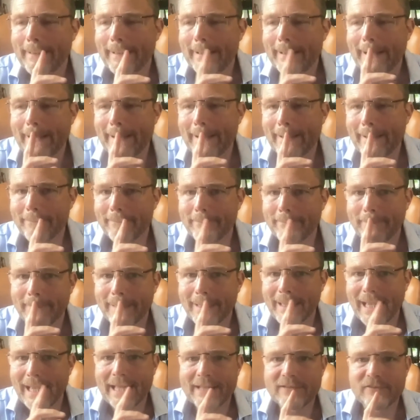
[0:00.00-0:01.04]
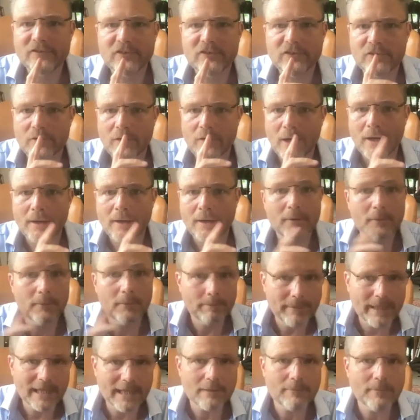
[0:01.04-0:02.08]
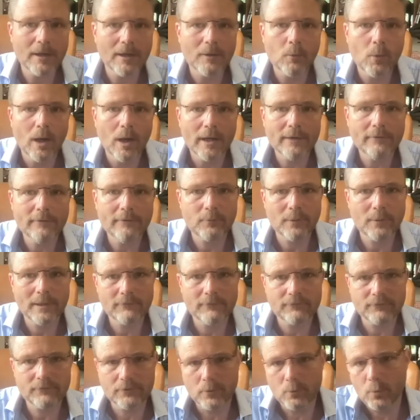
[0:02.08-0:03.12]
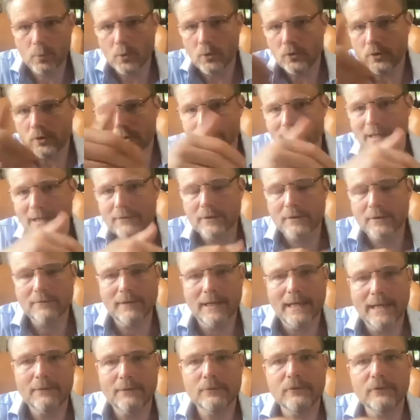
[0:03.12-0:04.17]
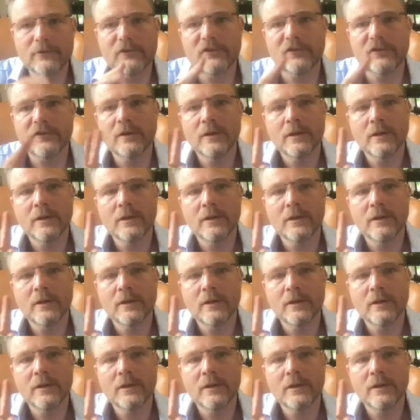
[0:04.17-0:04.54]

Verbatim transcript: Um, and I, me and my wife went for a walk around the grounds,